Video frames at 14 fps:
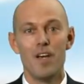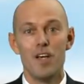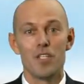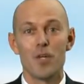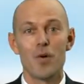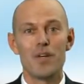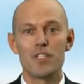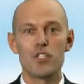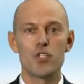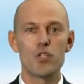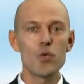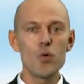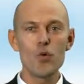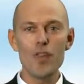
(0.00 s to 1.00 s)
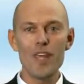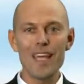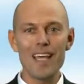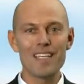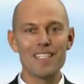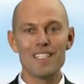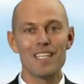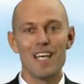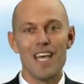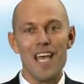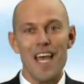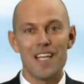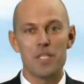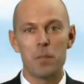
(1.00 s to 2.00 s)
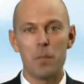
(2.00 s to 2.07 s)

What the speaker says: So as soothing and as